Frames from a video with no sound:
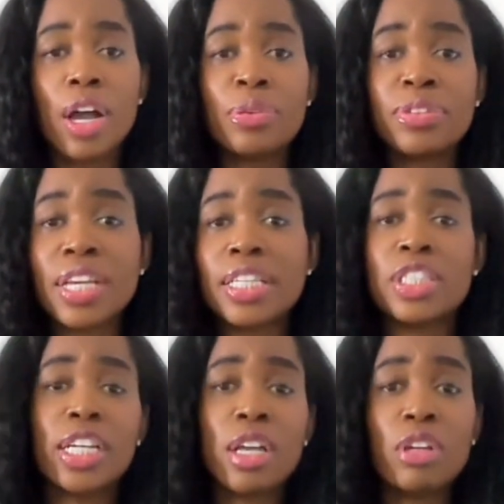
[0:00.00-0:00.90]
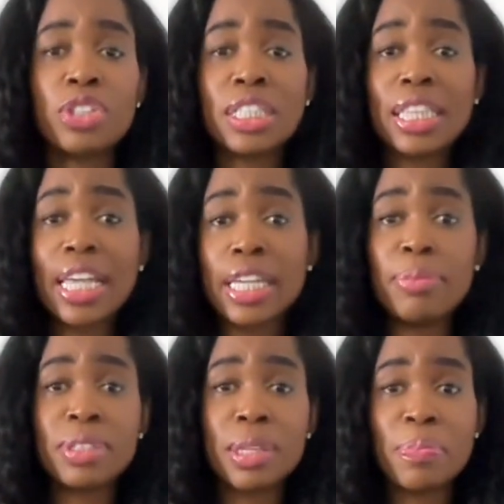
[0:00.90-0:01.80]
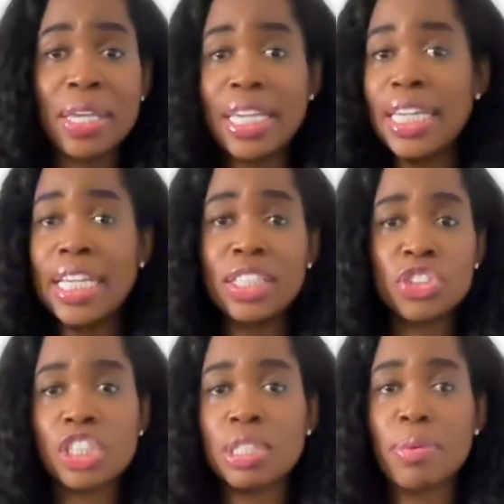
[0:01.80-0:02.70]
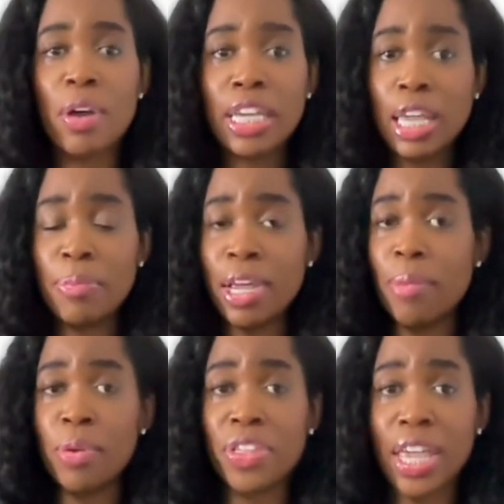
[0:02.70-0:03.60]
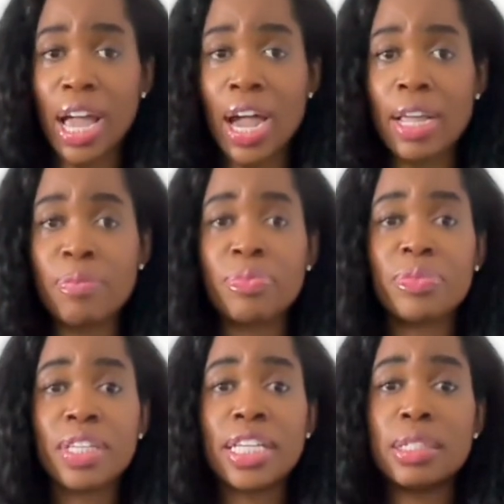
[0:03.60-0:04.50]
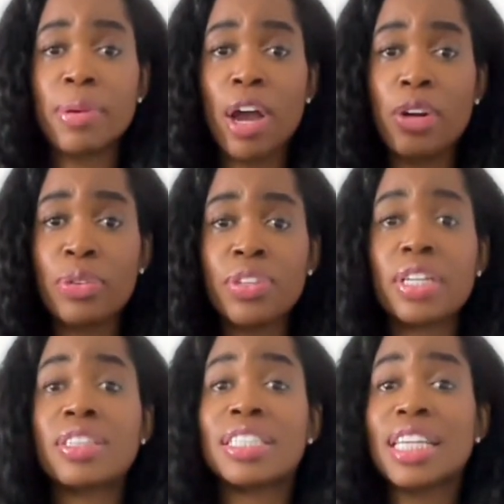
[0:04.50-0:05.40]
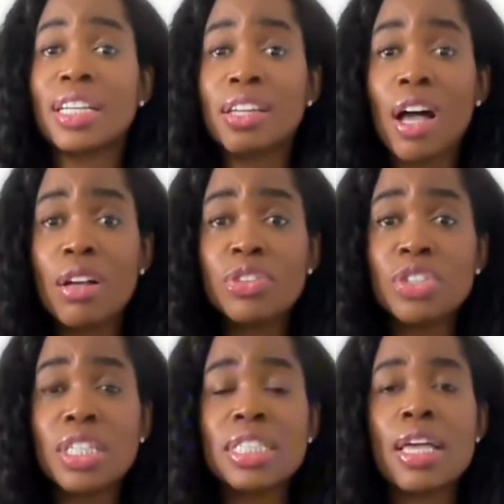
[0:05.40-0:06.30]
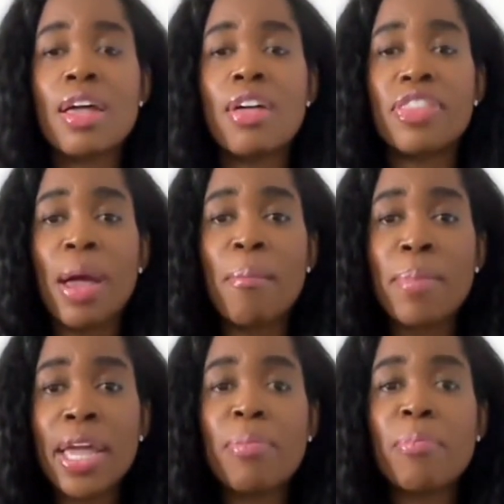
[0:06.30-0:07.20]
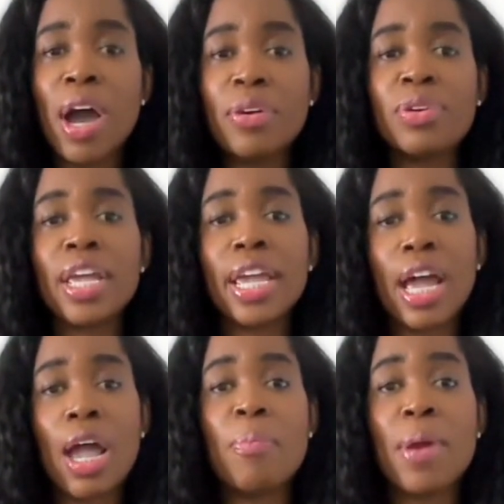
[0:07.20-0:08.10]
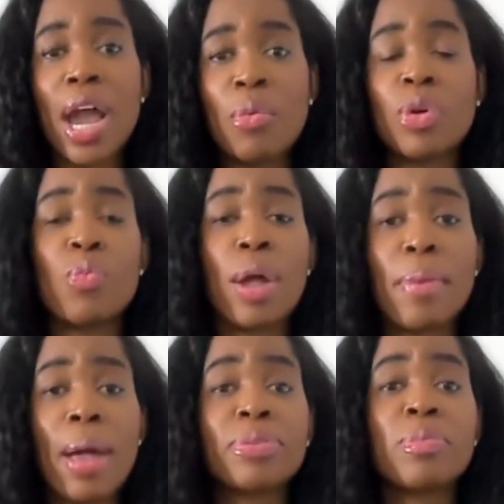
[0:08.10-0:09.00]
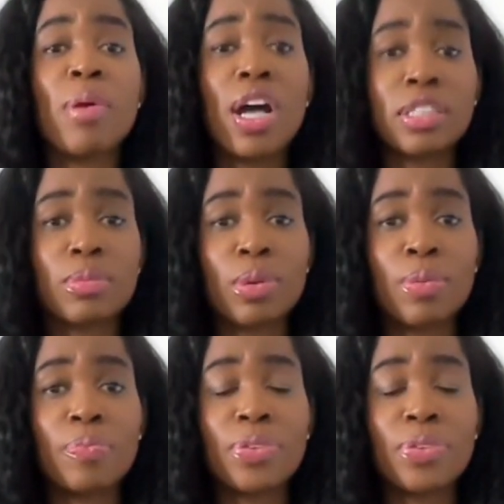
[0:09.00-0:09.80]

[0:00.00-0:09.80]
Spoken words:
Understanding technologies like MCP isn't just about keeping up with AI. It's about understanding the technologies that make modern AI-powered web apps possible.